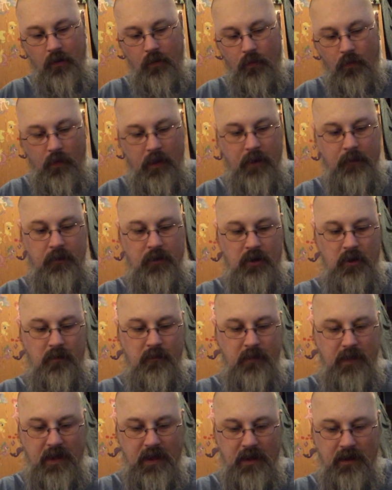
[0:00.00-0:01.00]
women are
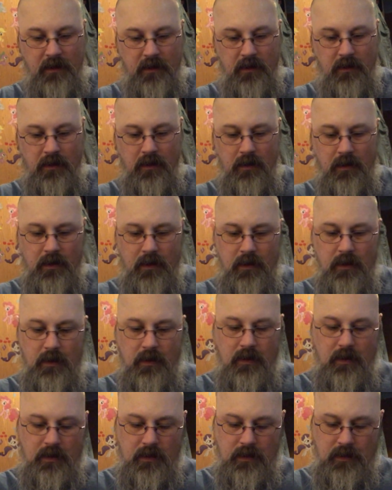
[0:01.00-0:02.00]
better,
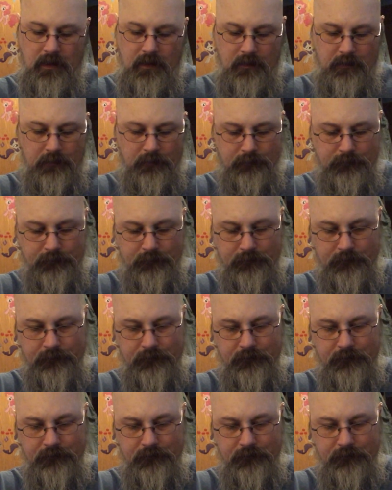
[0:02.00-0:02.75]
that